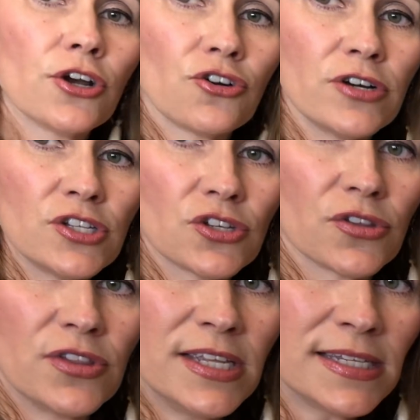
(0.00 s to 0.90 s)
a
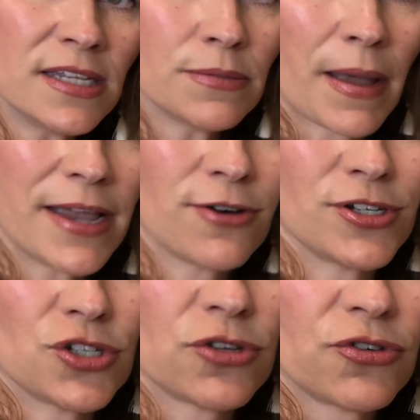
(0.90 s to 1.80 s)
crystal. This is my
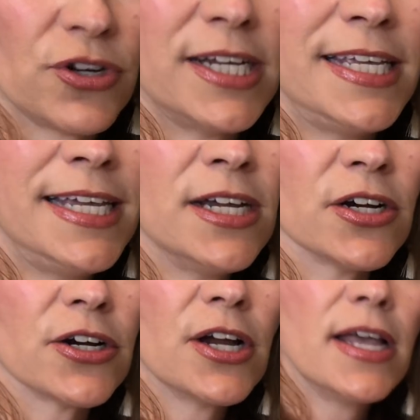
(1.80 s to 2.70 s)
crystal grid
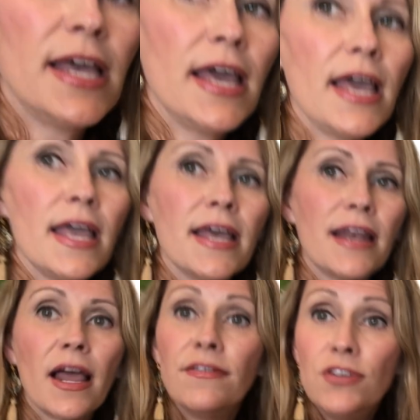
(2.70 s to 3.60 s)
here,
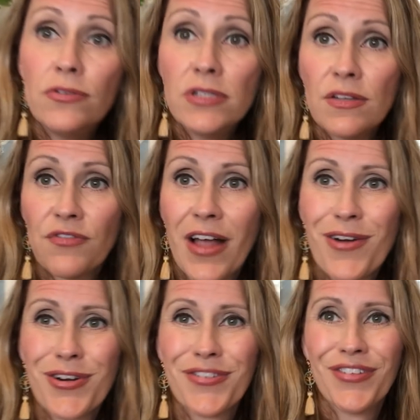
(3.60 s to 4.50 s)
and I've used the
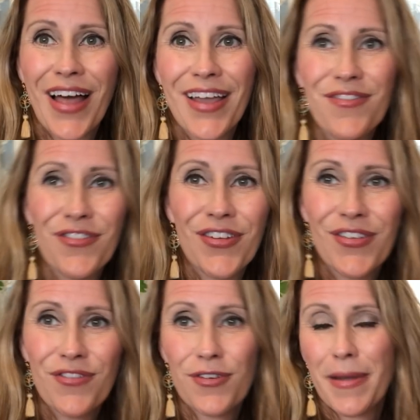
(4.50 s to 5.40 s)
flower of life
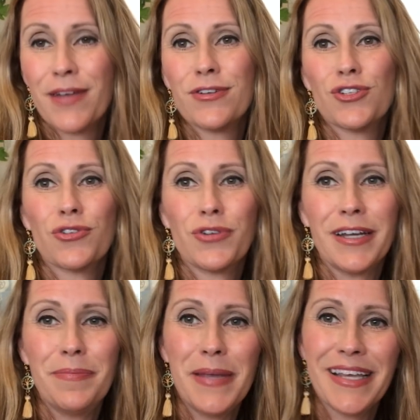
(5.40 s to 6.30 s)
for my crystal
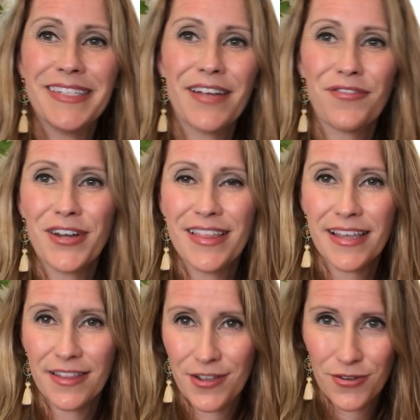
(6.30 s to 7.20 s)
grid because
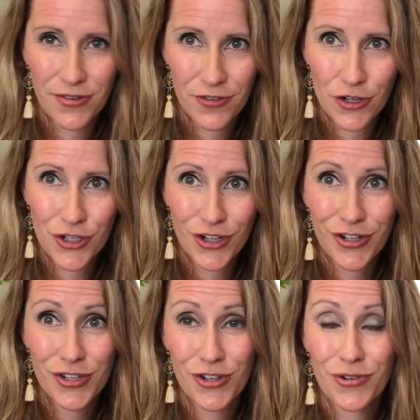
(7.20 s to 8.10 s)
everything in the universe
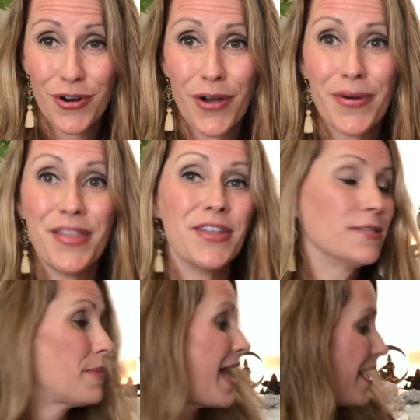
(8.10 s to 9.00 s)
starts to grow in
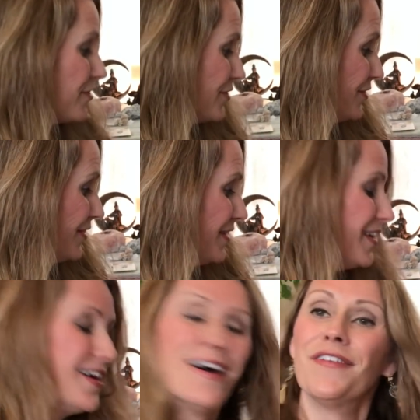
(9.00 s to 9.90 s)
this pattern
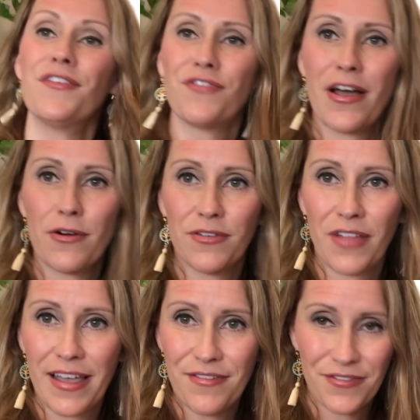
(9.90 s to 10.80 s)
of the flower of
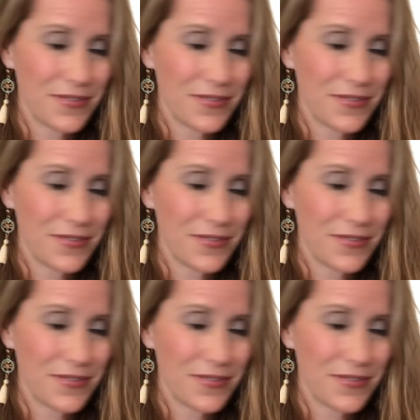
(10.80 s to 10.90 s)
life,